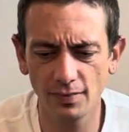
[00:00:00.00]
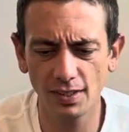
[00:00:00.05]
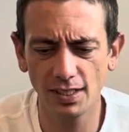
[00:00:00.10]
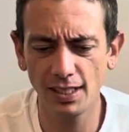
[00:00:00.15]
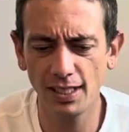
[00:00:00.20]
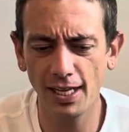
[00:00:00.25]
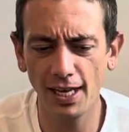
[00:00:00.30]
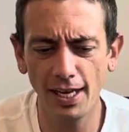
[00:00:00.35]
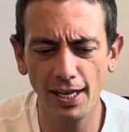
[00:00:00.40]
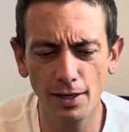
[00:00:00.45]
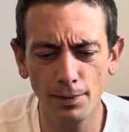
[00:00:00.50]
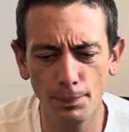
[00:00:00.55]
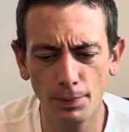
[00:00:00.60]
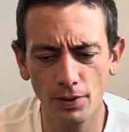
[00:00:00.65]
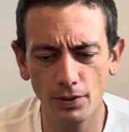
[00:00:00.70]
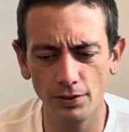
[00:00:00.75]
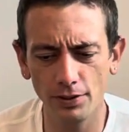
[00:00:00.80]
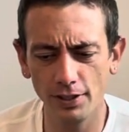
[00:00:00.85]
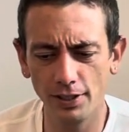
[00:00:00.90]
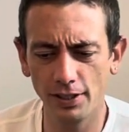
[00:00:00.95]

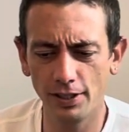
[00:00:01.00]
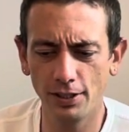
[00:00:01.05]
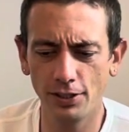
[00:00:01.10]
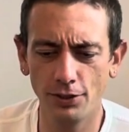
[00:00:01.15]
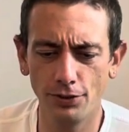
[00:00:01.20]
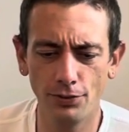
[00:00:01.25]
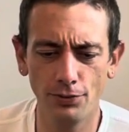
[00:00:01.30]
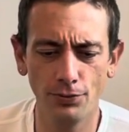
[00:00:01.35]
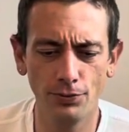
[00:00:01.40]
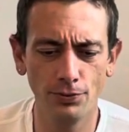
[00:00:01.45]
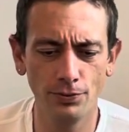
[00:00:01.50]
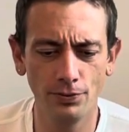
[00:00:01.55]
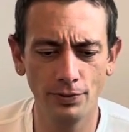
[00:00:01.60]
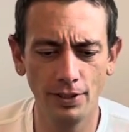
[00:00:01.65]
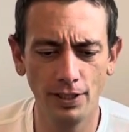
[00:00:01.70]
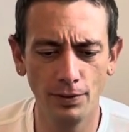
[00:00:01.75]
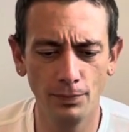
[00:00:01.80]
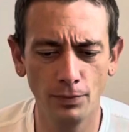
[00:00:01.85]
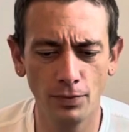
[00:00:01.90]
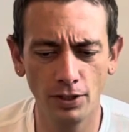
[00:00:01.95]
catapulting you
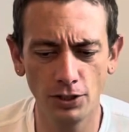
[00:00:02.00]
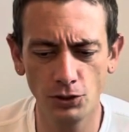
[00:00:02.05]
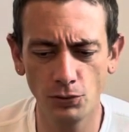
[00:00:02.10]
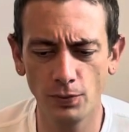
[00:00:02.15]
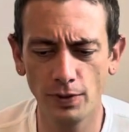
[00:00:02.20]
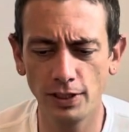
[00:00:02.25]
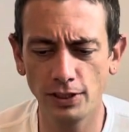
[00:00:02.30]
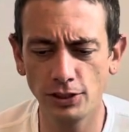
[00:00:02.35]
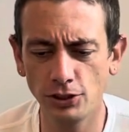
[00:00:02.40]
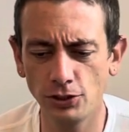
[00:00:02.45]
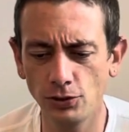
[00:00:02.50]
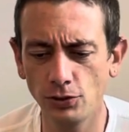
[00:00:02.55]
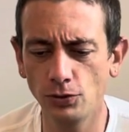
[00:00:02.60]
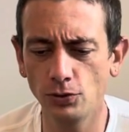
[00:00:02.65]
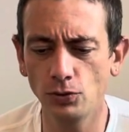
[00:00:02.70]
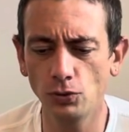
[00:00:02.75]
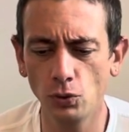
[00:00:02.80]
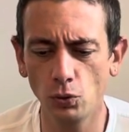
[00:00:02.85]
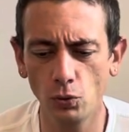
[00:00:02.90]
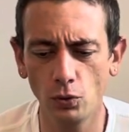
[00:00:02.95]
in March week
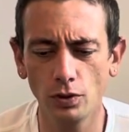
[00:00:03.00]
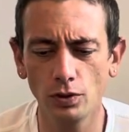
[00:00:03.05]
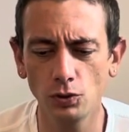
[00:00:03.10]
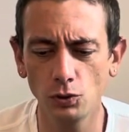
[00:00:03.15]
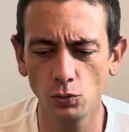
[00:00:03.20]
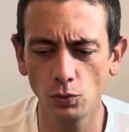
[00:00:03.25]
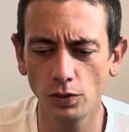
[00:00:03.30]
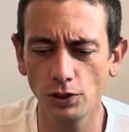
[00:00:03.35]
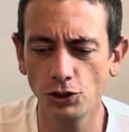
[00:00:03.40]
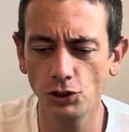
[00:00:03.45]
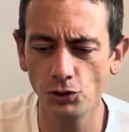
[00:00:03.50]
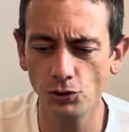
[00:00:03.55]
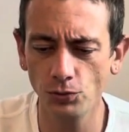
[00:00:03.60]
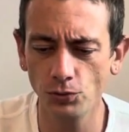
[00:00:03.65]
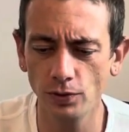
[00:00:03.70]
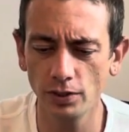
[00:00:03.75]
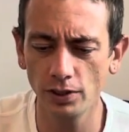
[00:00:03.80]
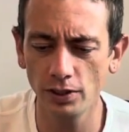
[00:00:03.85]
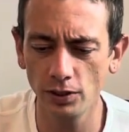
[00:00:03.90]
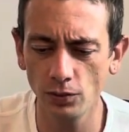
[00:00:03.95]
2 towards what you
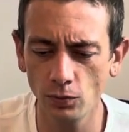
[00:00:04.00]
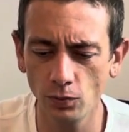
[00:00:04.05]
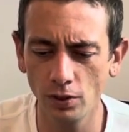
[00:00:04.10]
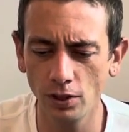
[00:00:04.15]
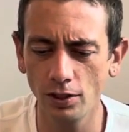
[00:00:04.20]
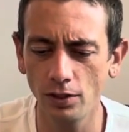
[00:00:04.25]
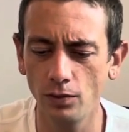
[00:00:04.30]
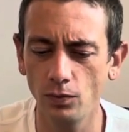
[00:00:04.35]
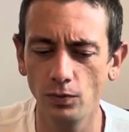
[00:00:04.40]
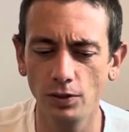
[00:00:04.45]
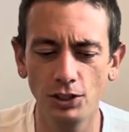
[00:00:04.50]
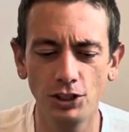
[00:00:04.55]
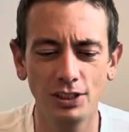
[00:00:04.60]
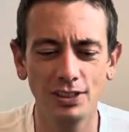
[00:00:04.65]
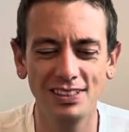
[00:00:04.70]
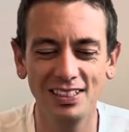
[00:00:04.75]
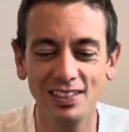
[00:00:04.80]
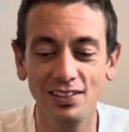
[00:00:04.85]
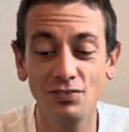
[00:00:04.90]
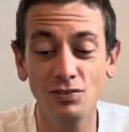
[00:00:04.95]
really want, which
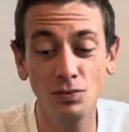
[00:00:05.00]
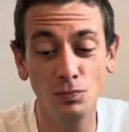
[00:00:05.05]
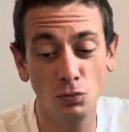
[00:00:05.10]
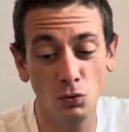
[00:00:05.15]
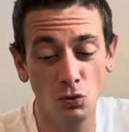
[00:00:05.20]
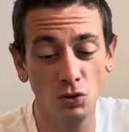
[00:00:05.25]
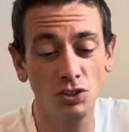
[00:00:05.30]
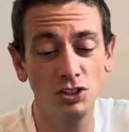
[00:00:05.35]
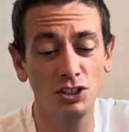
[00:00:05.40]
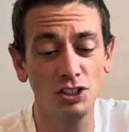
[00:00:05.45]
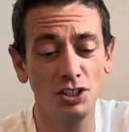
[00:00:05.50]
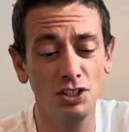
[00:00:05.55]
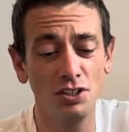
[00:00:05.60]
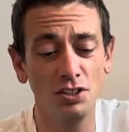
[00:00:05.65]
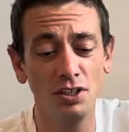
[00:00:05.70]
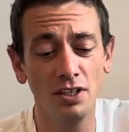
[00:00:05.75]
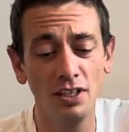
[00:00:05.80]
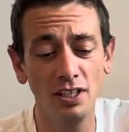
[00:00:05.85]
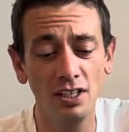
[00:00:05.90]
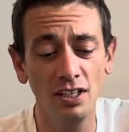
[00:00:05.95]
is even more
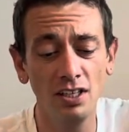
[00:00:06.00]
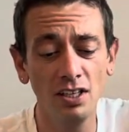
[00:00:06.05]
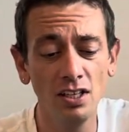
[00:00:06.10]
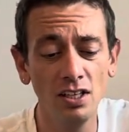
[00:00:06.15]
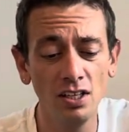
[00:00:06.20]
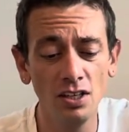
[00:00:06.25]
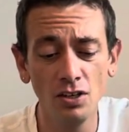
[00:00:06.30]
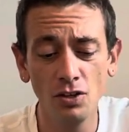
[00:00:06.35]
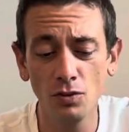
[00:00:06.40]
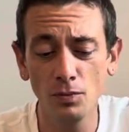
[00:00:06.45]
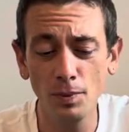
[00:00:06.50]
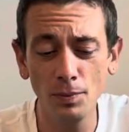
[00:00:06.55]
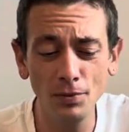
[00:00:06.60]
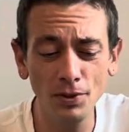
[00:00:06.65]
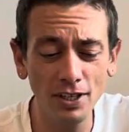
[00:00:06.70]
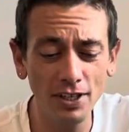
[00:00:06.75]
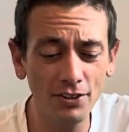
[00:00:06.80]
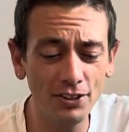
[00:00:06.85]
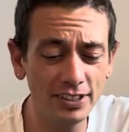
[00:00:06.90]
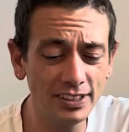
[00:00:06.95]
security. Remember
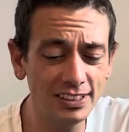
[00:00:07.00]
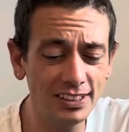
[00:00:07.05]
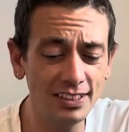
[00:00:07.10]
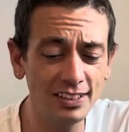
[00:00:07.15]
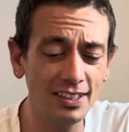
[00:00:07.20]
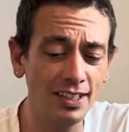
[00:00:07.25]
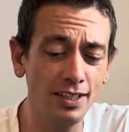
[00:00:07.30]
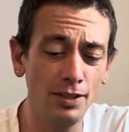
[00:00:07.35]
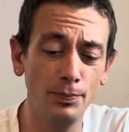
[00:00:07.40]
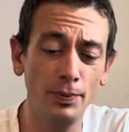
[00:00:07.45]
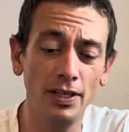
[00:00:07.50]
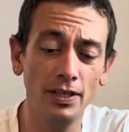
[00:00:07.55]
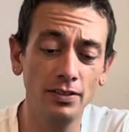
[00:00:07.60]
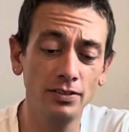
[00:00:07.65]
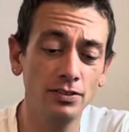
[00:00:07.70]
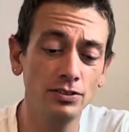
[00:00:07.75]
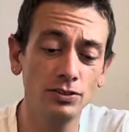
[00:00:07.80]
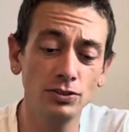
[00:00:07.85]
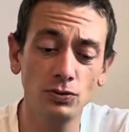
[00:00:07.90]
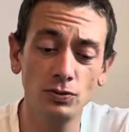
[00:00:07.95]
how I said Nine of
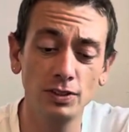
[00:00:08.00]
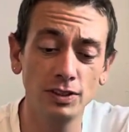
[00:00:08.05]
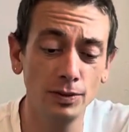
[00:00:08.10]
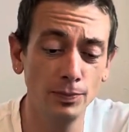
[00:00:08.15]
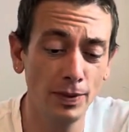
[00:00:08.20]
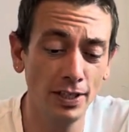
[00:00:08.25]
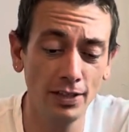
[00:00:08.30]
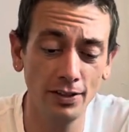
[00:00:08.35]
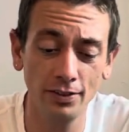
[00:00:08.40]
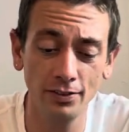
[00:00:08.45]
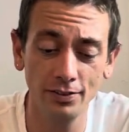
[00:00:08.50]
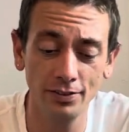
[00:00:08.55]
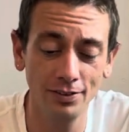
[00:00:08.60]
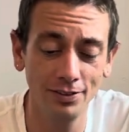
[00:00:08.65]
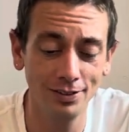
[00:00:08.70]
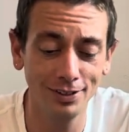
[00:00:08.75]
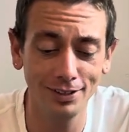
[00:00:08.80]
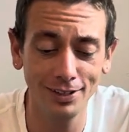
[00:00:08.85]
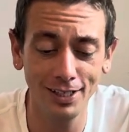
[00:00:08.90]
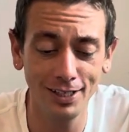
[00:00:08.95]
Pentacles was about
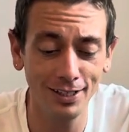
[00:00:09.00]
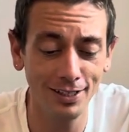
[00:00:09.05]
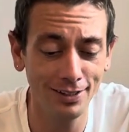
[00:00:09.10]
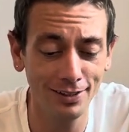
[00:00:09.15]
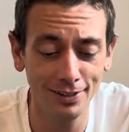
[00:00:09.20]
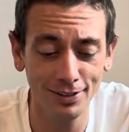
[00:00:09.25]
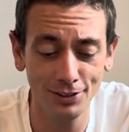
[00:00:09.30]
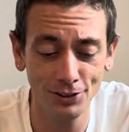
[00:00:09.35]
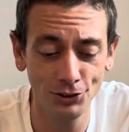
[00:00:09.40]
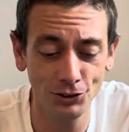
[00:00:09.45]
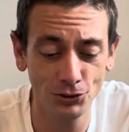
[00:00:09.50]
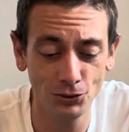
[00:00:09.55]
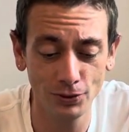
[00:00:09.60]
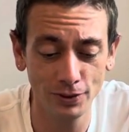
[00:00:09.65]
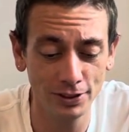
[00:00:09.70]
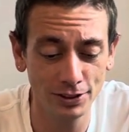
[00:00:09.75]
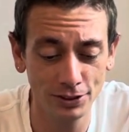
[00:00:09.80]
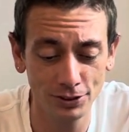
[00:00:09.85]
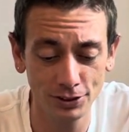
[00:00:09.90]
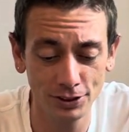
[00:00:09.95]
the lady that
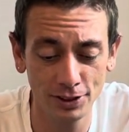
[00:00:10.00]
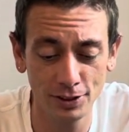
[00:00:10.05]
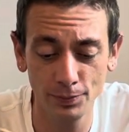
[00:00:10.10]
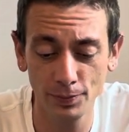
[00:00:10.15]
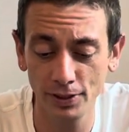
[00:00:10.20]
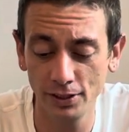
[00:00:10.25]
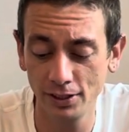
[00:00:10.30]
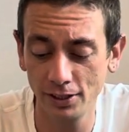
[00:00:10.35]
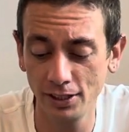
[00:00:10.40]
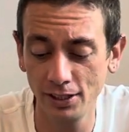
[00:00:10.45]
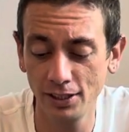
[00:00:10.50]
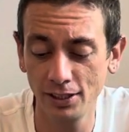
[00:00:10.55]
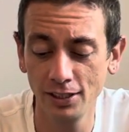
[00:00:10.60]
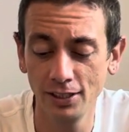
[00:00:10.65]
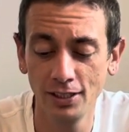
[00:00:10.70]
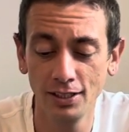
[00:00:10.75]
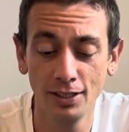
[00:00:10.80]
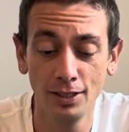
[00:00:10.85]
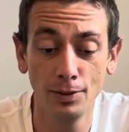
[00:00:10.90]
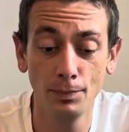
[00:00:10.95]
enjoys her stability
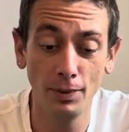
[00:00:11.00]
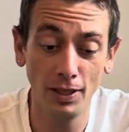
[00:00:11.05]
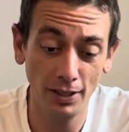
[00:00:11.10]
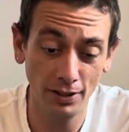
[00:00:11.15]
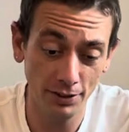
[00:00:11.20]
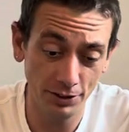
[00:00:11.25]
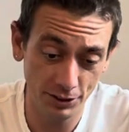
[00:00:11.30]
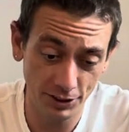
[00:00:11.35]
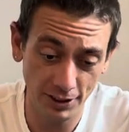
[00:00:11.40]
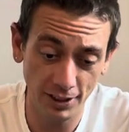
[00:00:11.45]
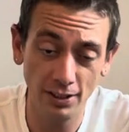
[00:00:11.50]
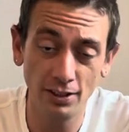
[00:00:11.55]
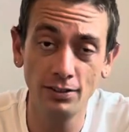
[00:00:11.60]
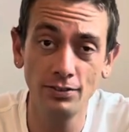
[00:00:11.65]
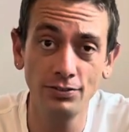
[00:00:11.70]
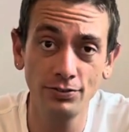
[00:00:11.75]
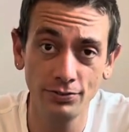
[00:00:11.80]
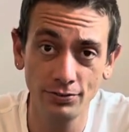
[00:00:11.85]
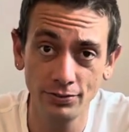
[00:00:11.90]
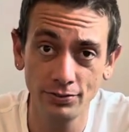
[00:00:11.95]
by herself?